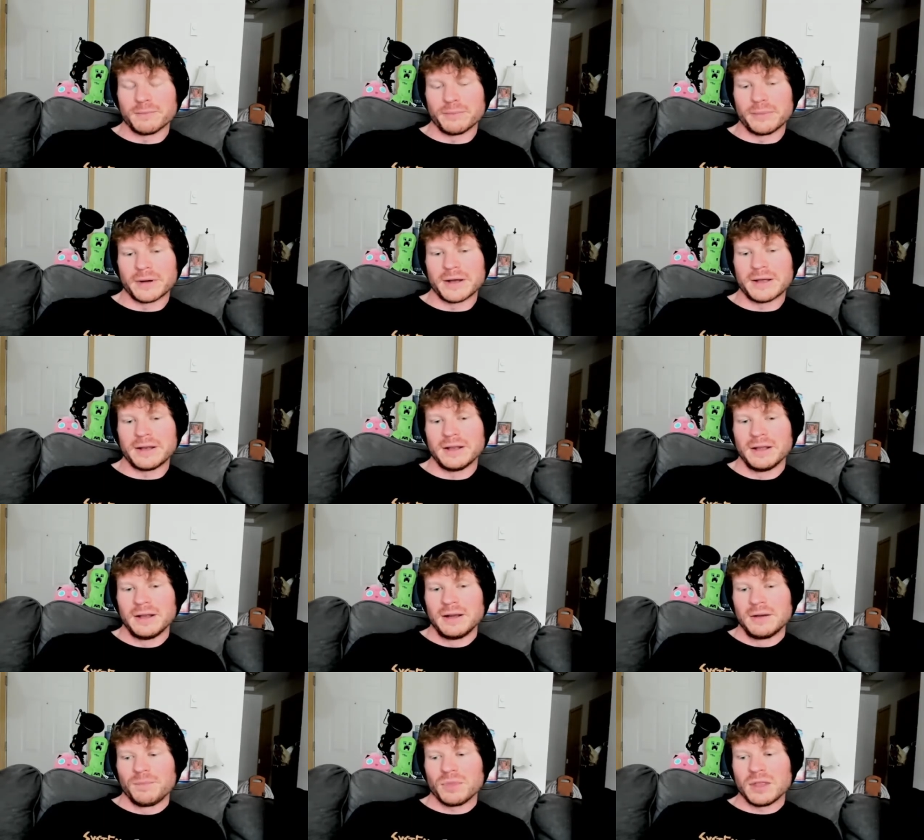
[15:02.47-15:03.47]
But
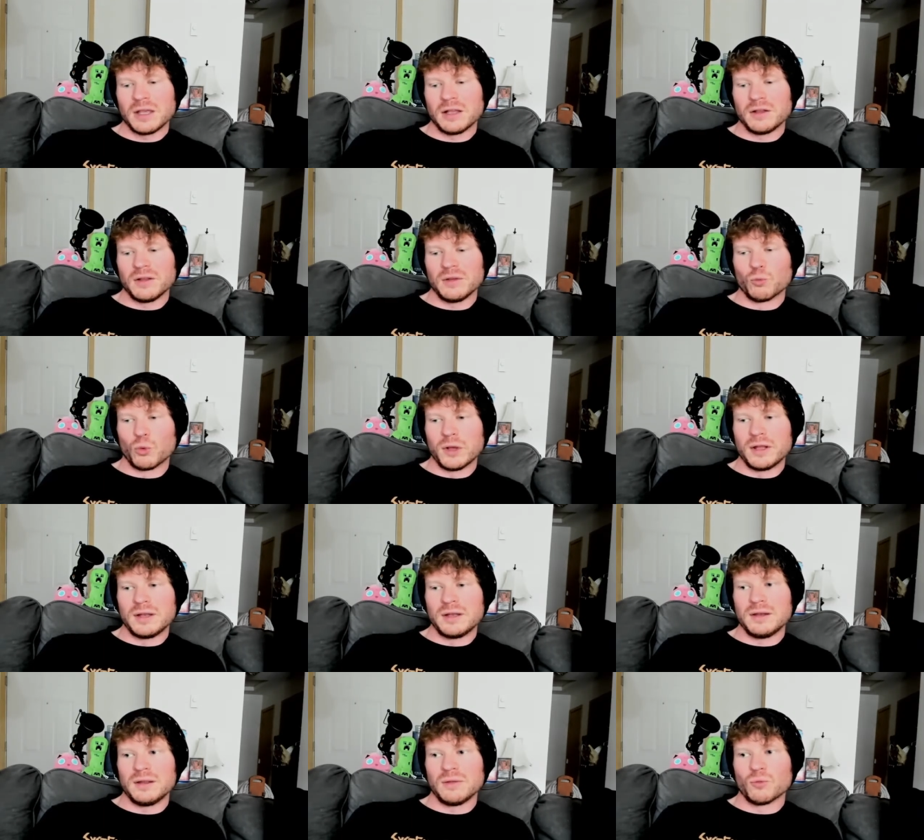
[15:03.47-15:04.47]

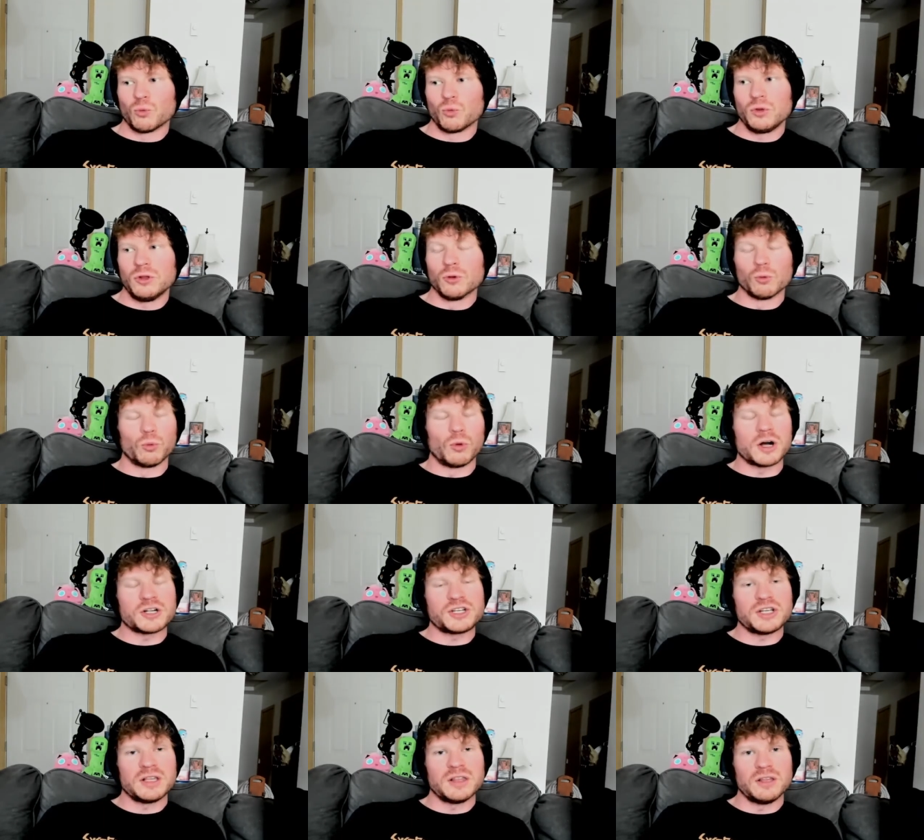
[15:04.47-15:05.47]
when you're
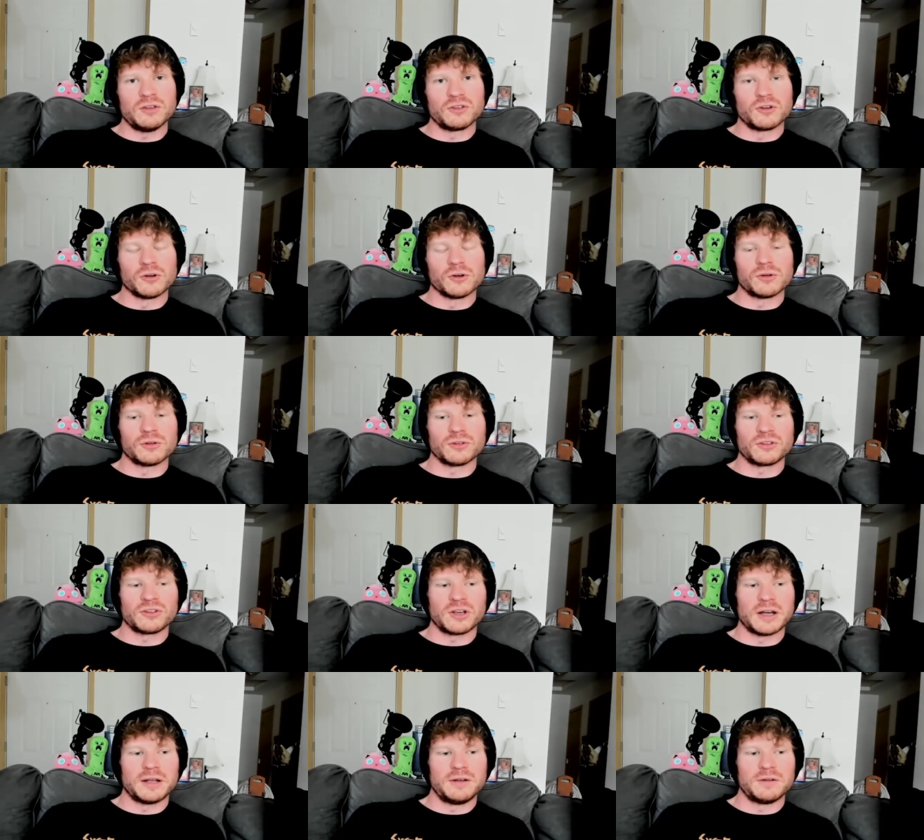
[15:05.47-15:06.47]
watching these girls
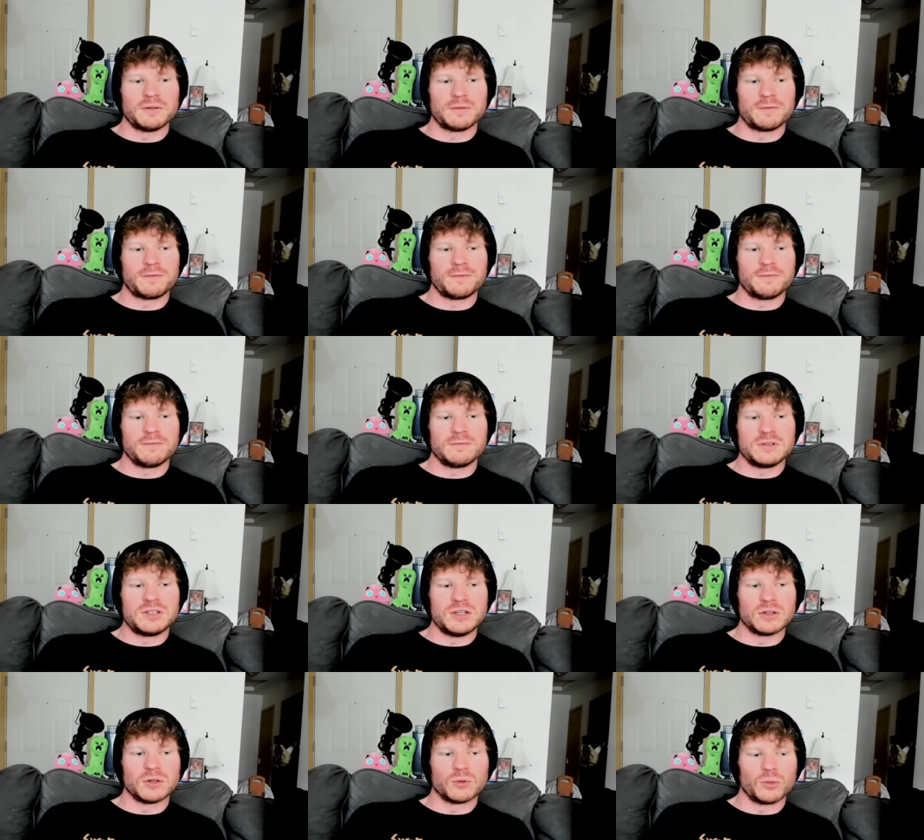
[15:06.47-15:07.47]
kind of
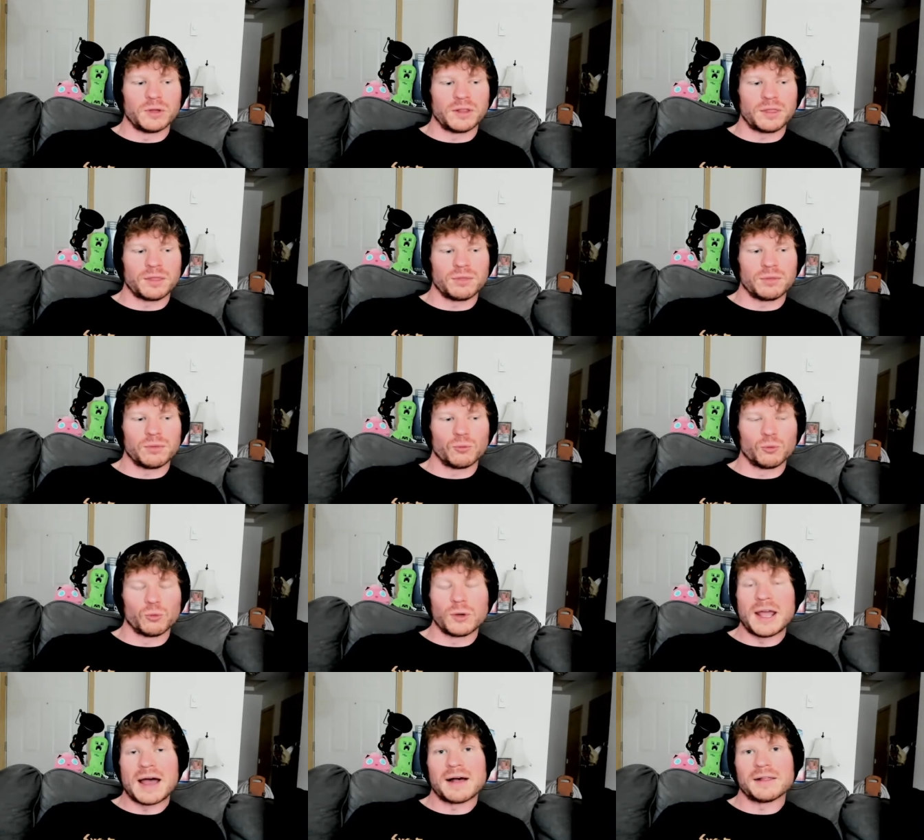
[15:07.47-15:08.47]
deal with
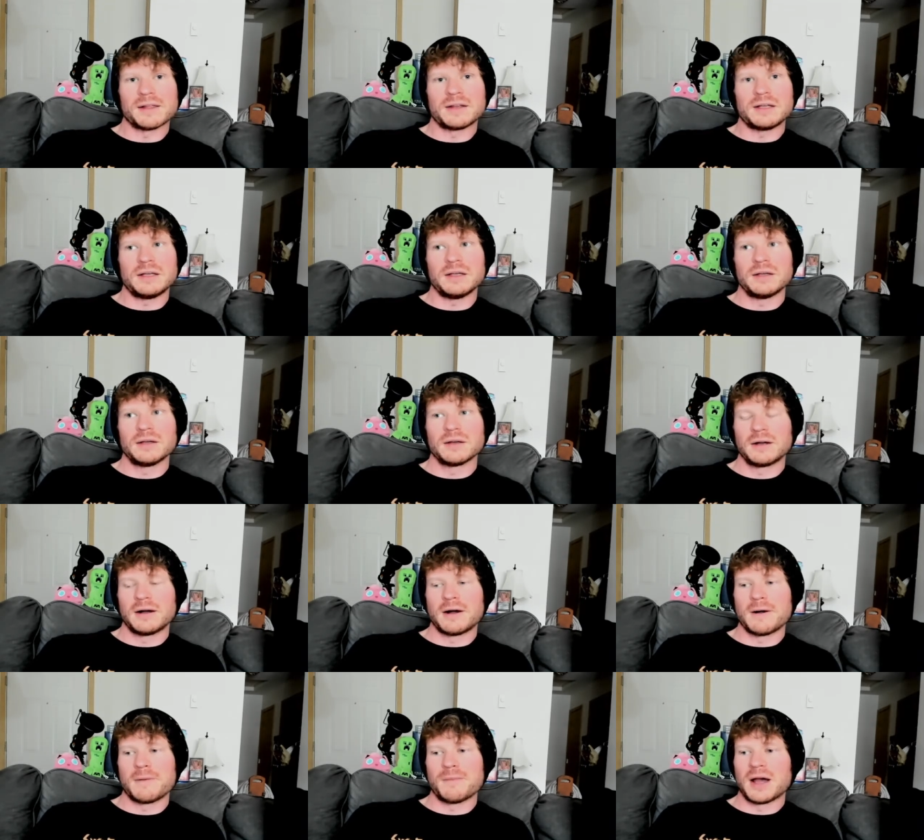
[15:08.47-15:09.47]
reality,
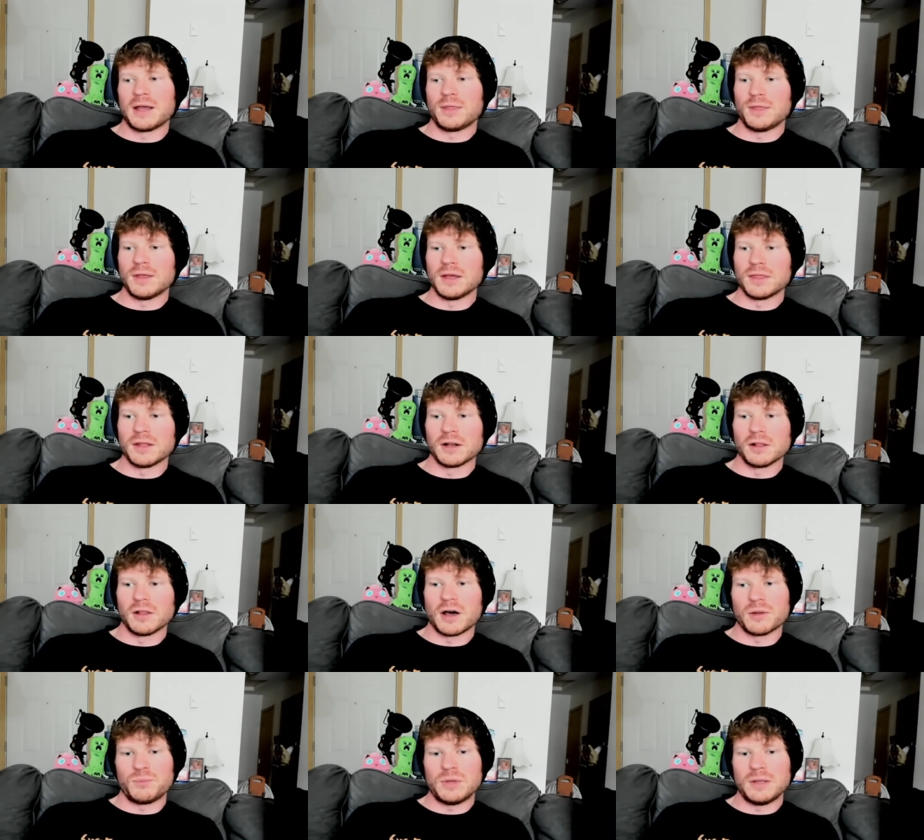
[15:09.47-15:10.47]
I think that a
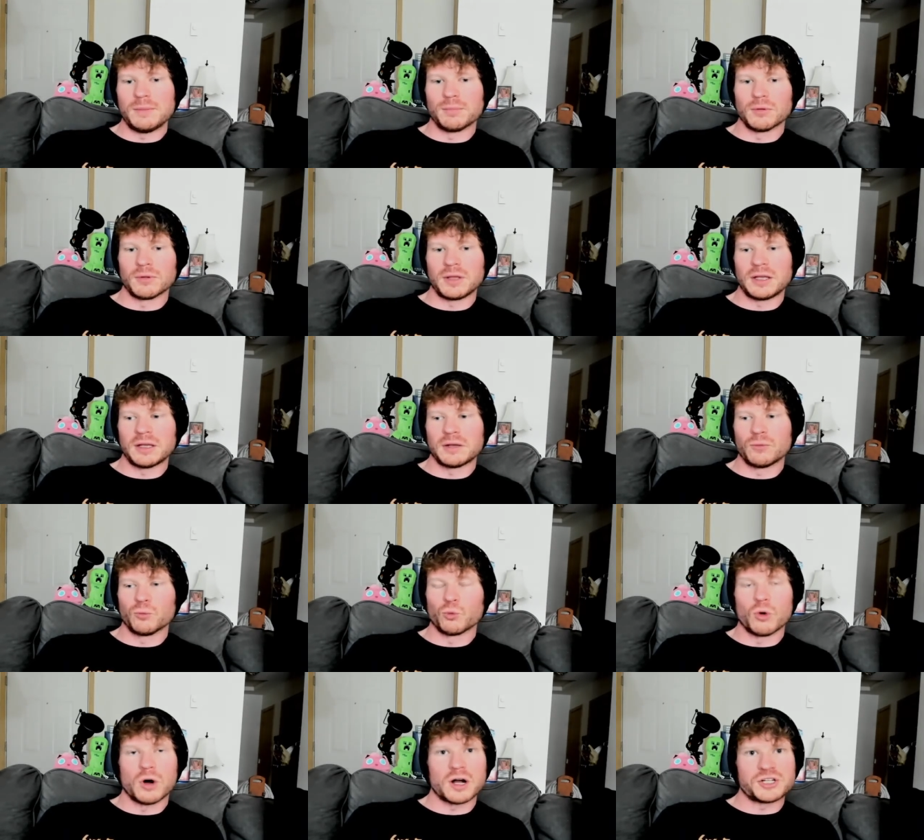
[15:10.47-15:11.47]
lot of people can
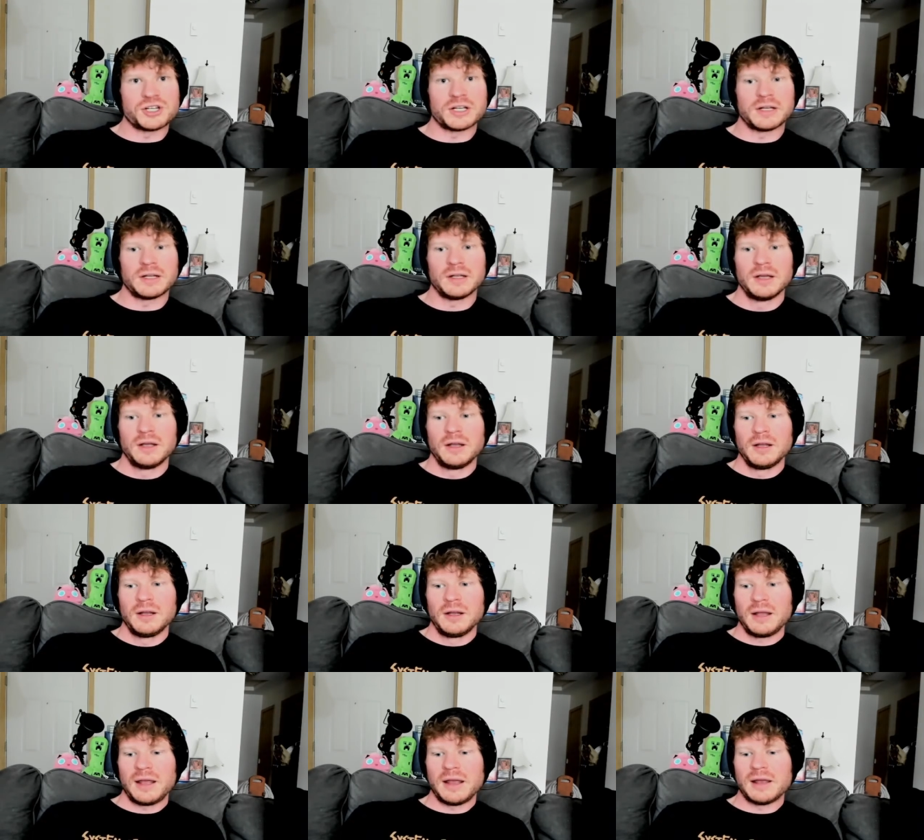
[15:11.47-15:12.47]
watch it
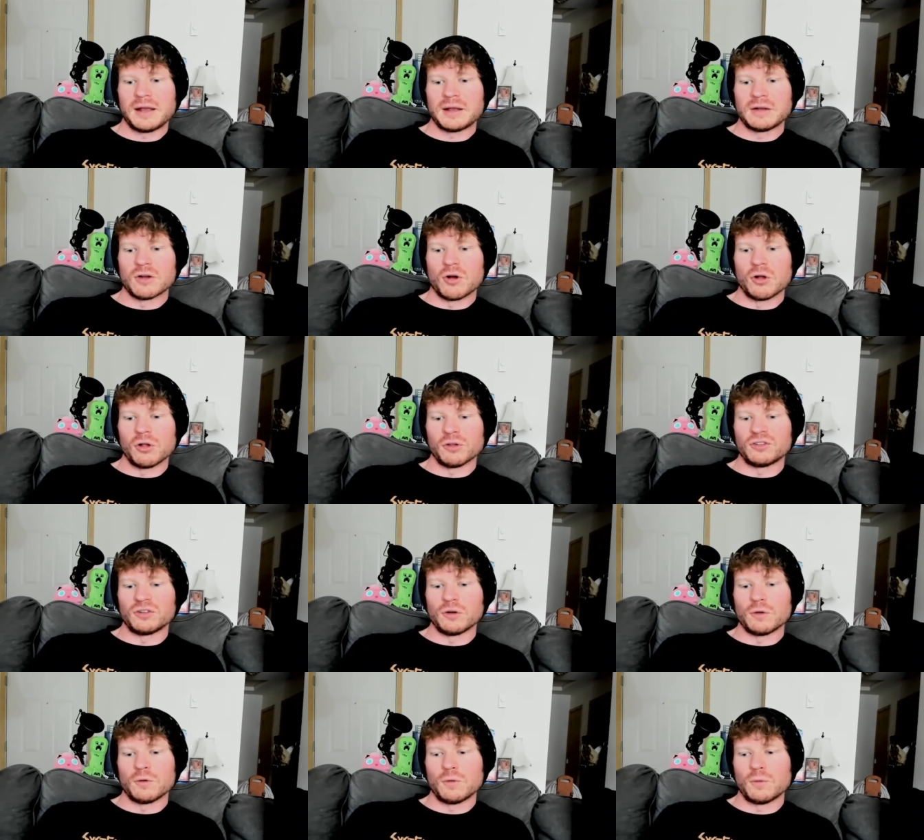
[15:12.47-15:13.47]
and
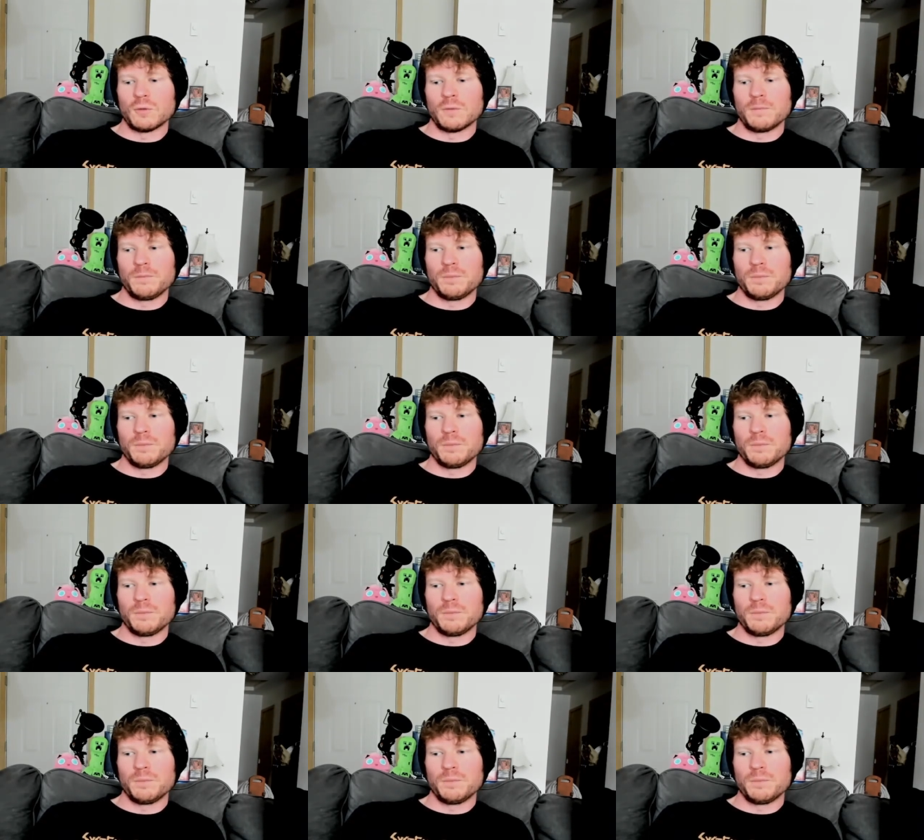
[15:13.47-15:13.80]
also